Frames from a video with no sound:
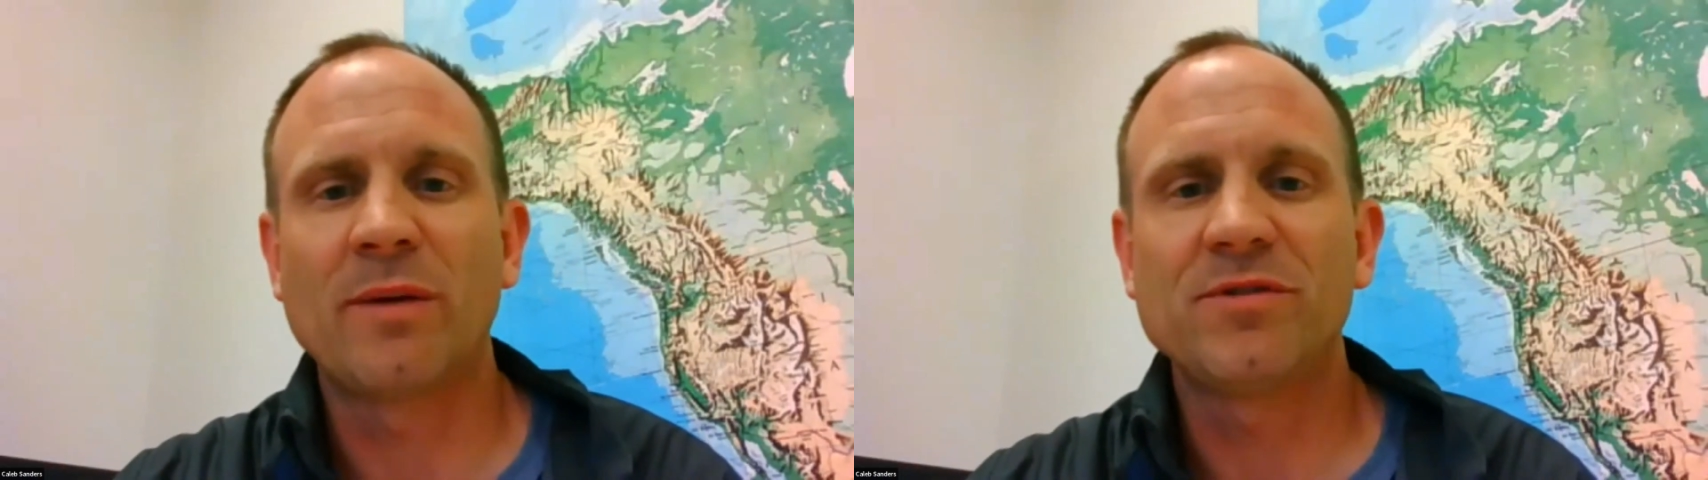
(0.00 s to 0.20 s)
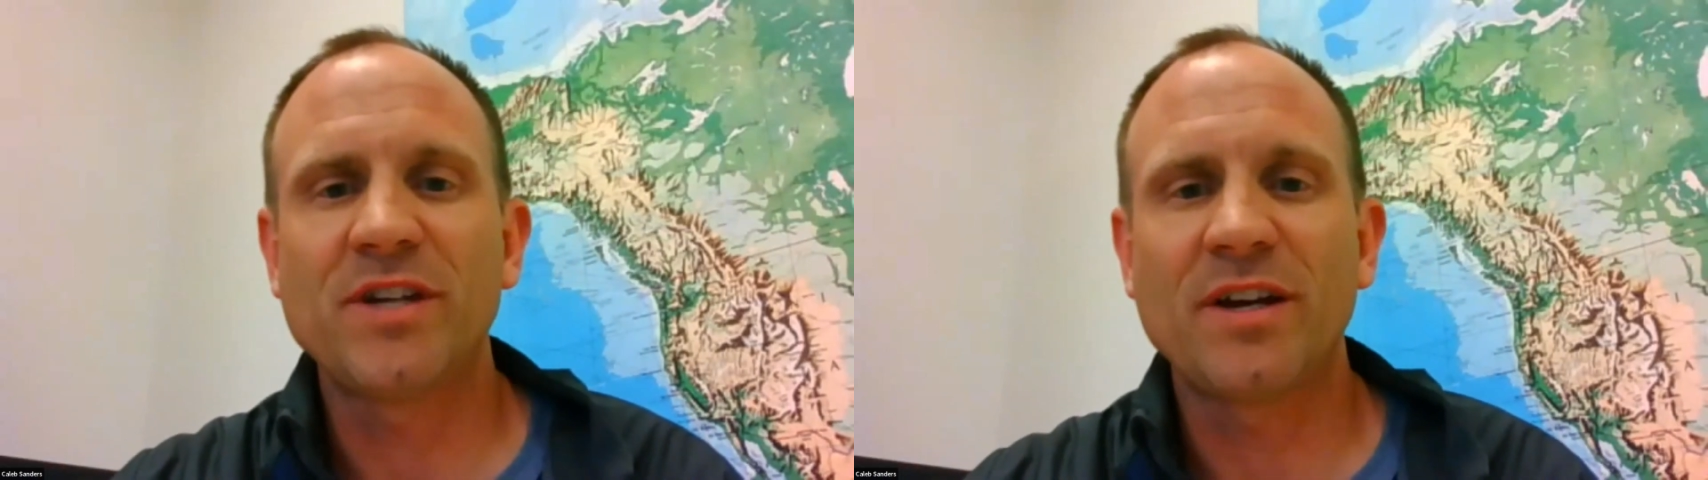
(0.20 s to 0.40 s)

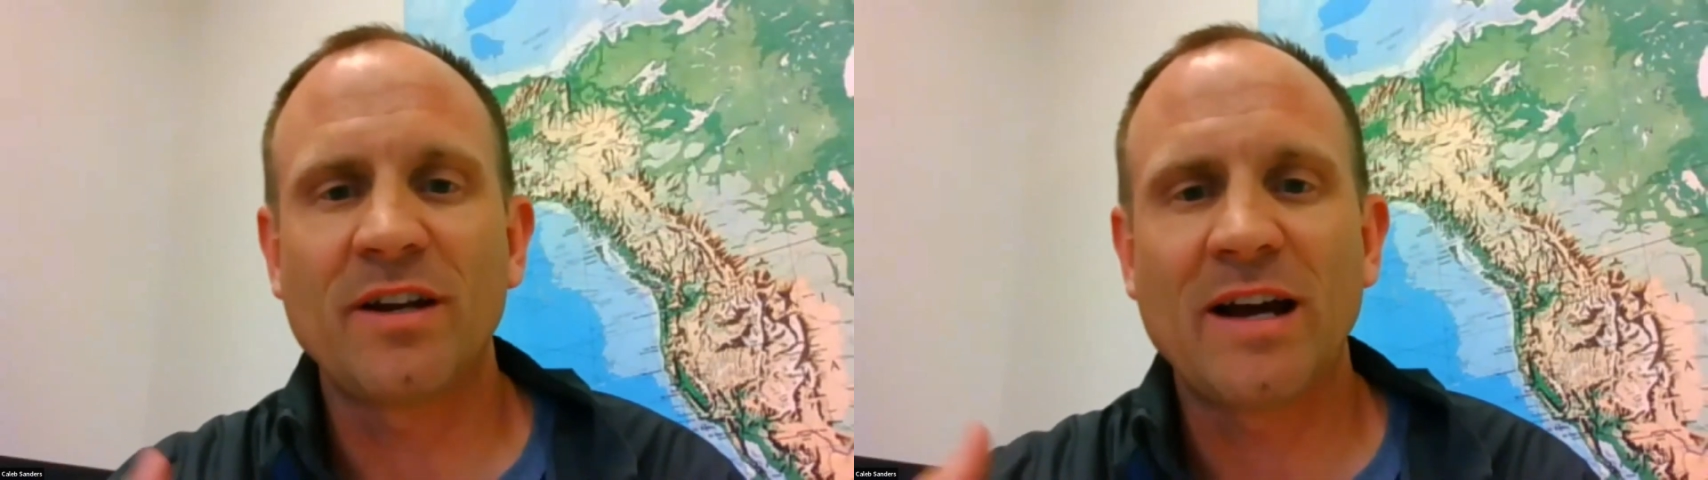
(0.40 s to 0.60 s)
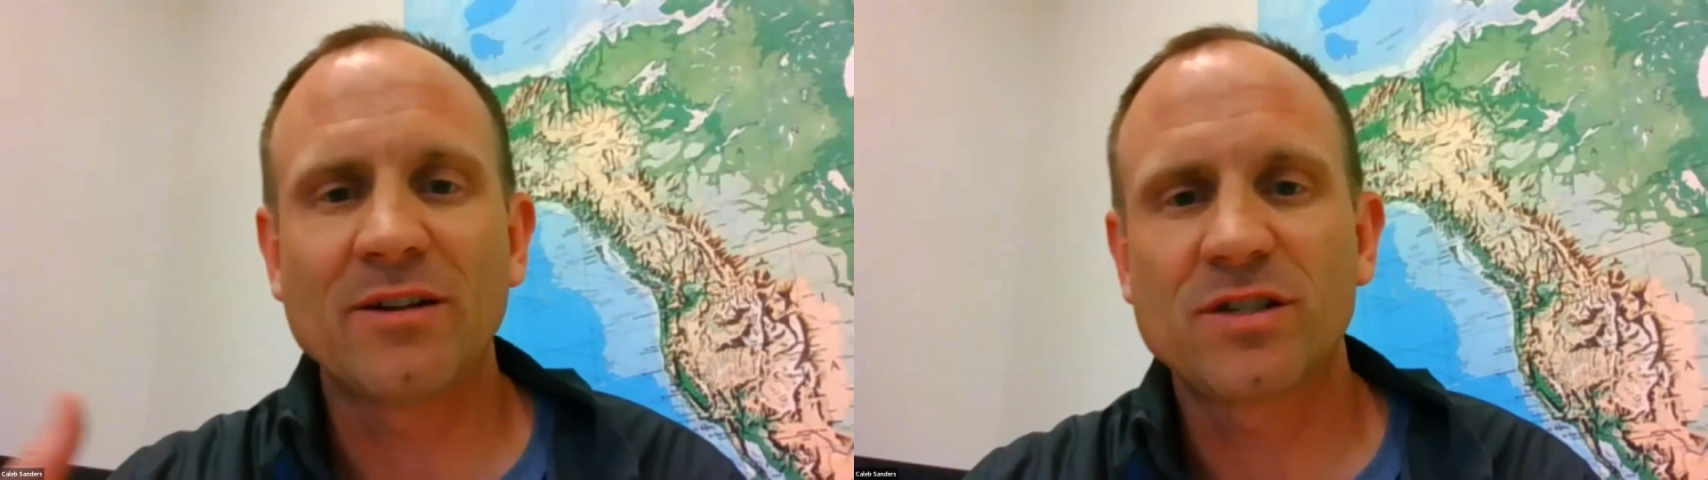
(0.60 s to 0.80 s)
when I'm
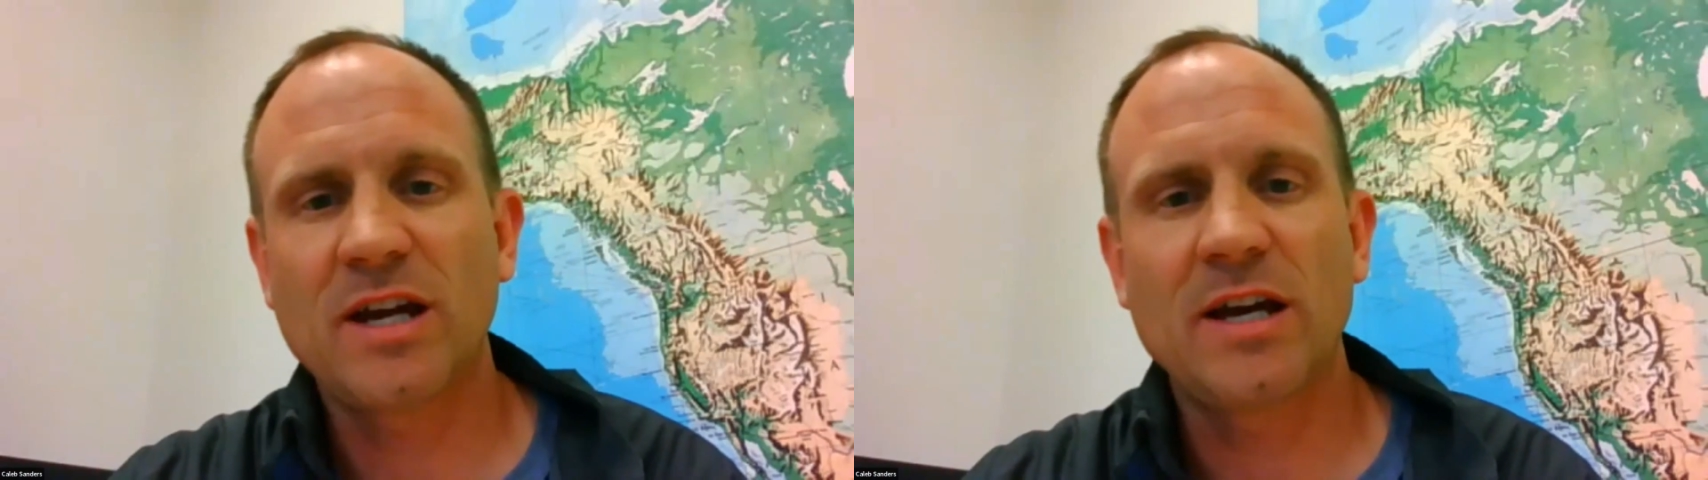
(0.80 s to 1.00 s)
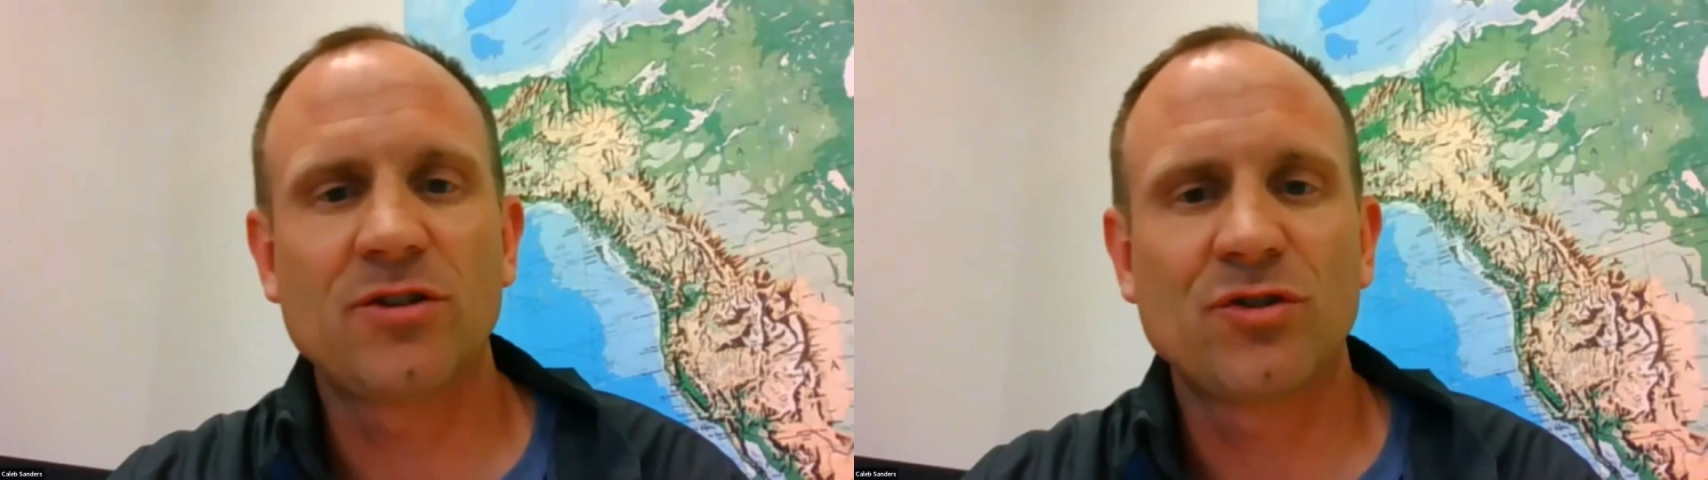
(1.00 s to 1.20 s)
sending out
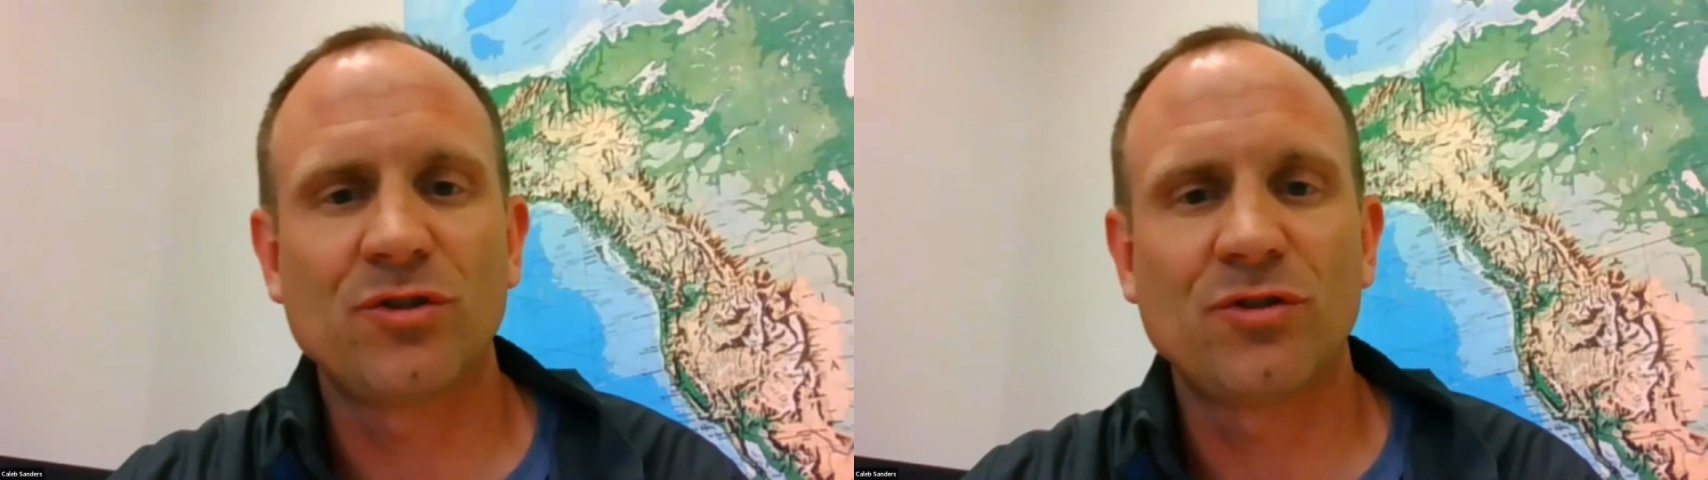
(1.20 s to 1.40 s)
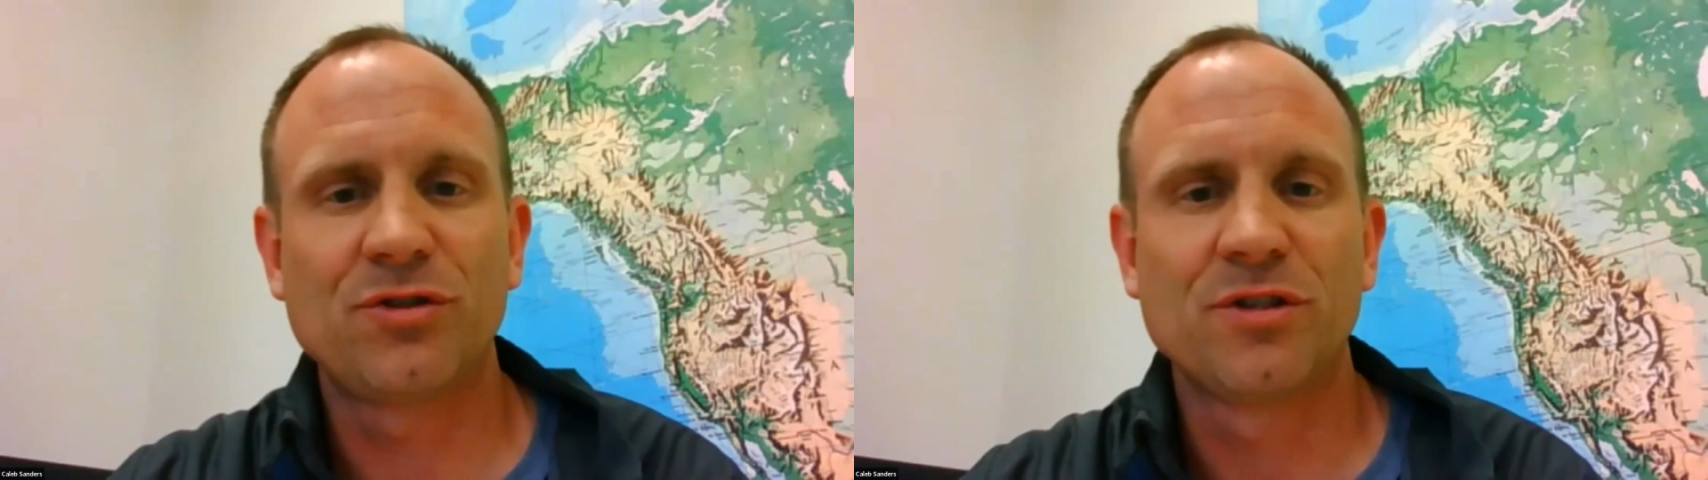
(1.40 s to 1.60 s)

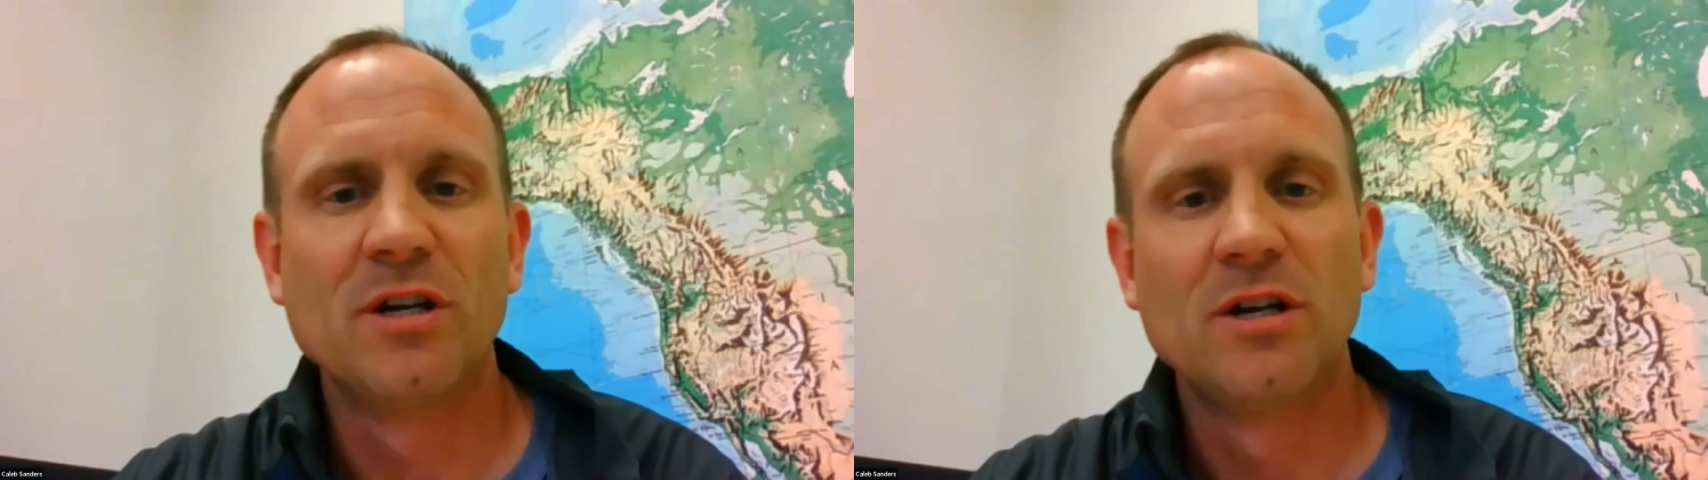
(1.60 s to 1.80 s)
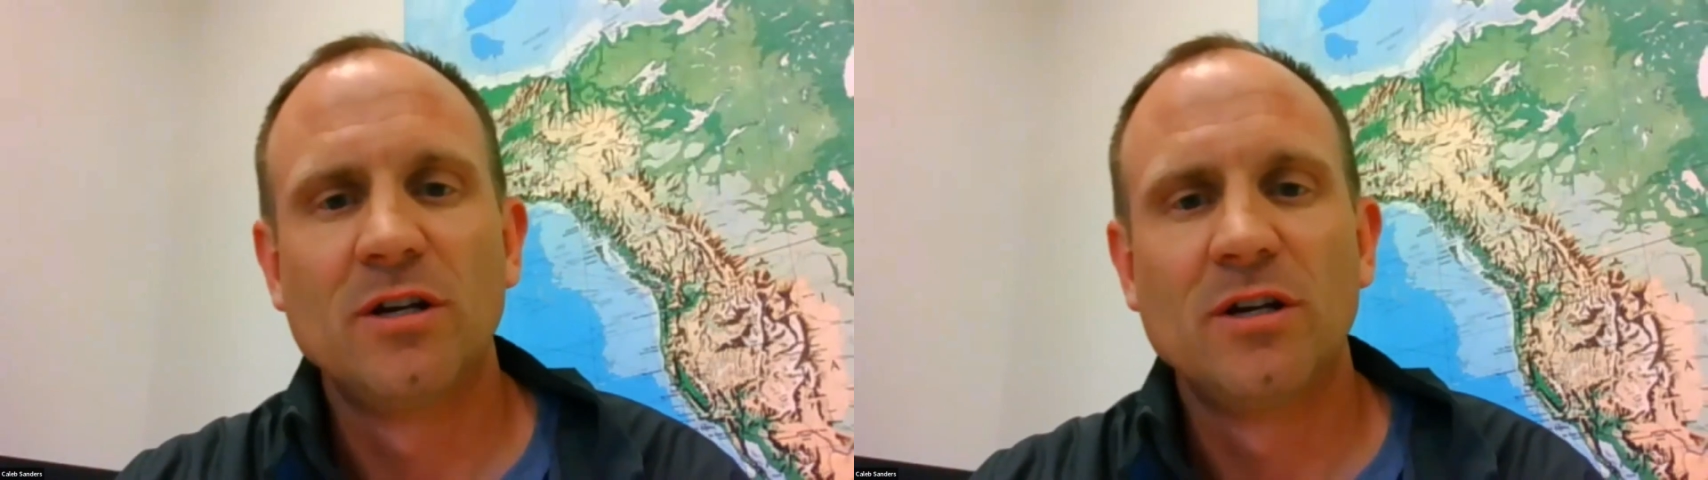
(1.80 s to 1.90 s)
schedules,